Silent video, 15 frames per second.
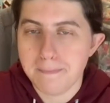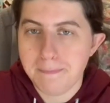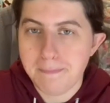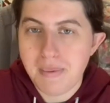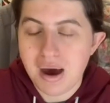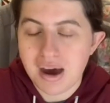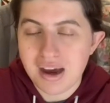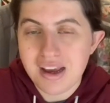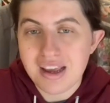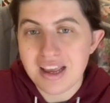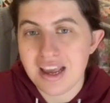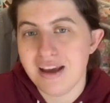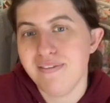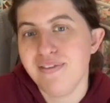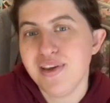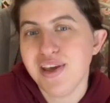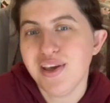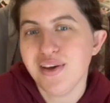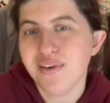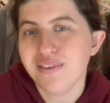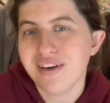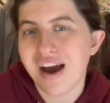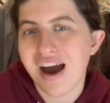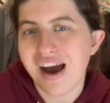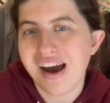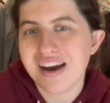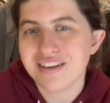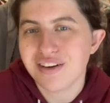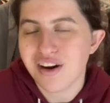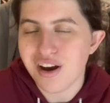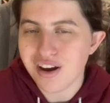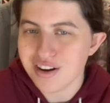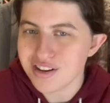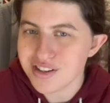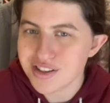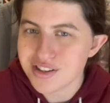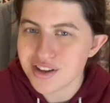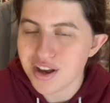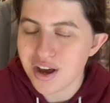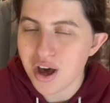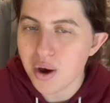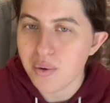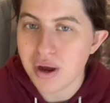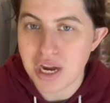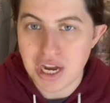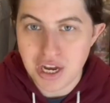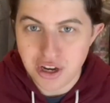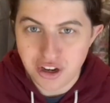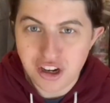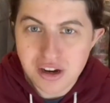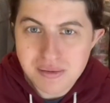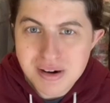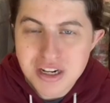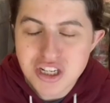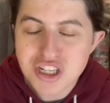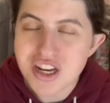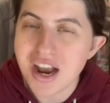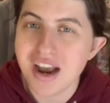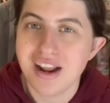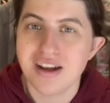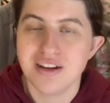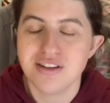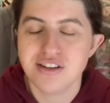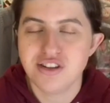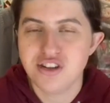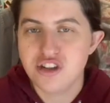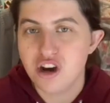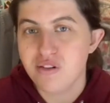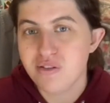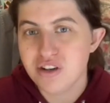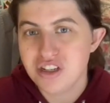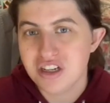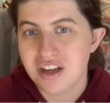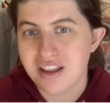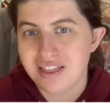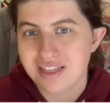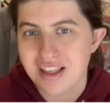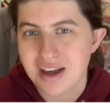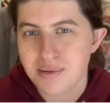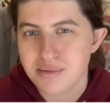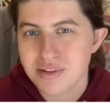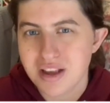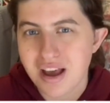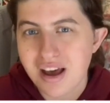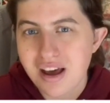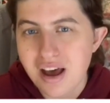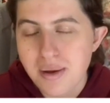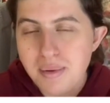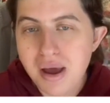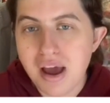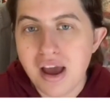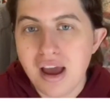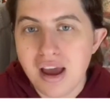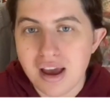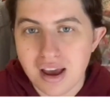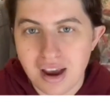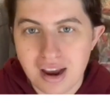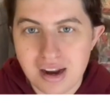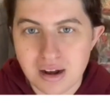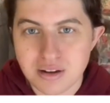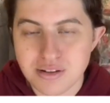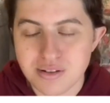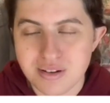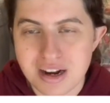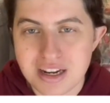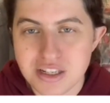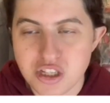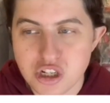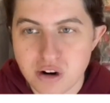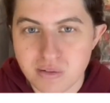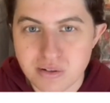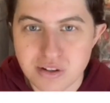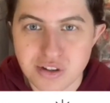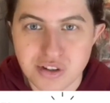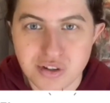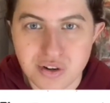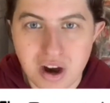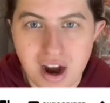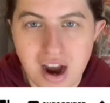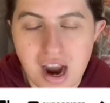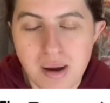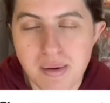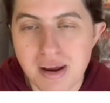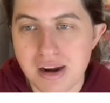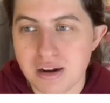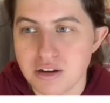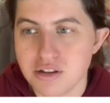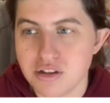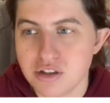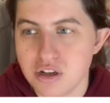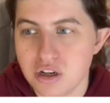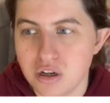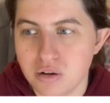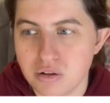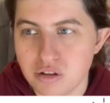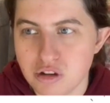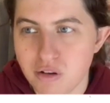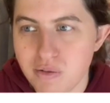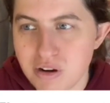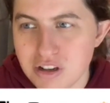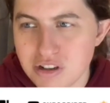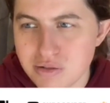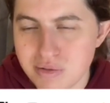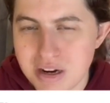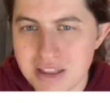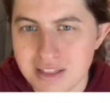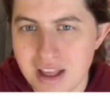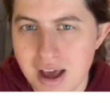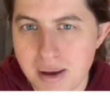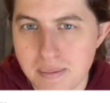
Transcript: But if you guys are also new to my channel, don't forget to hit thumbs up. And also guys, don't forget to subscribe. And also don't forget to ring that